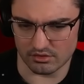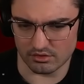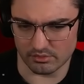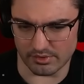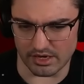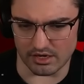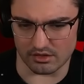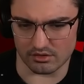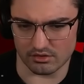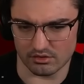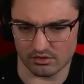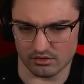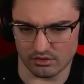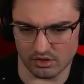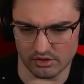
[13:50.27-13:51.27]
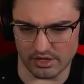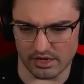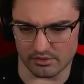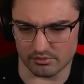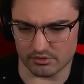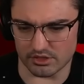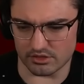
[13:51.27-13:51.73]
Wait, hold
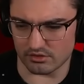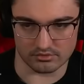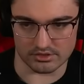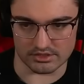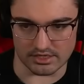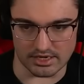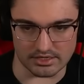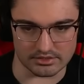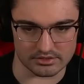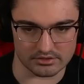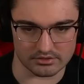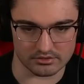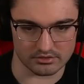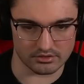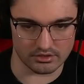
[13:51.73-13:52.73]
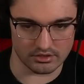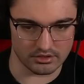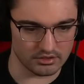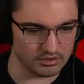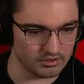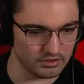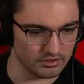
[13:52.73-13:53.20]
on. It's nice.
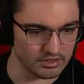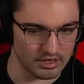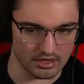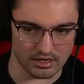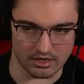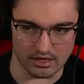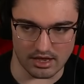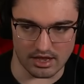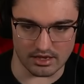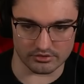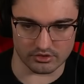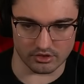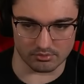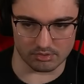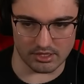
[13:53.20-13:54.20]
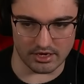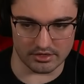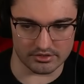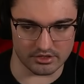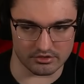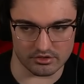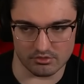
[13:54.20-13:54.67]
Okay. So
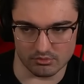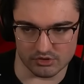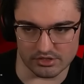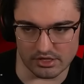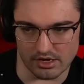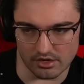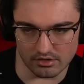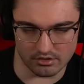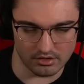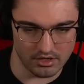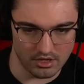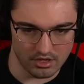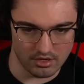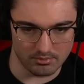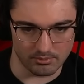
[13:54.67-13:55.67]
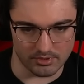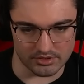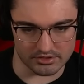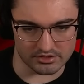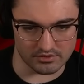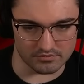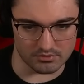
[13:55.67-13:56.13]
planetarium was there, but
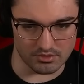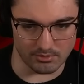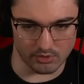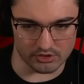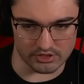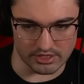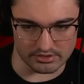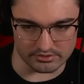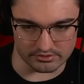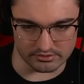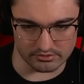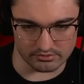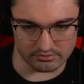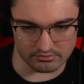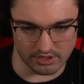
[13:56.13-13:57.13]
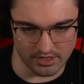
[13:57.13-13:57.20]
this gives me more chances.